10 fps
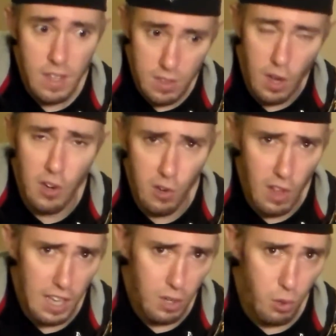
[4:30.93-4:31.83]
the
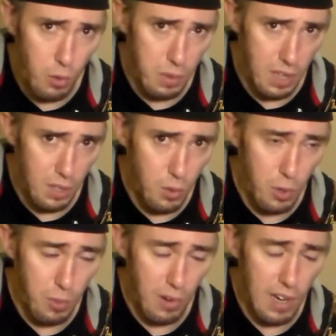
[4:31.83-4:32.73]
underlying chord within the
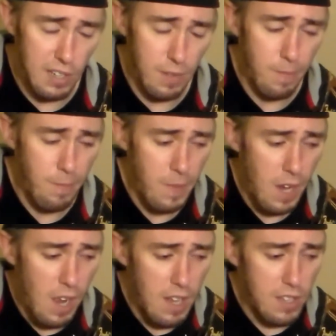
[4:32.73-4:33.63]
chord progression.
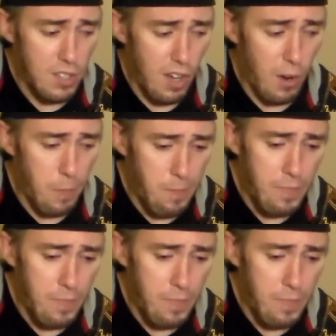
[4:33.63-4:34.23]
So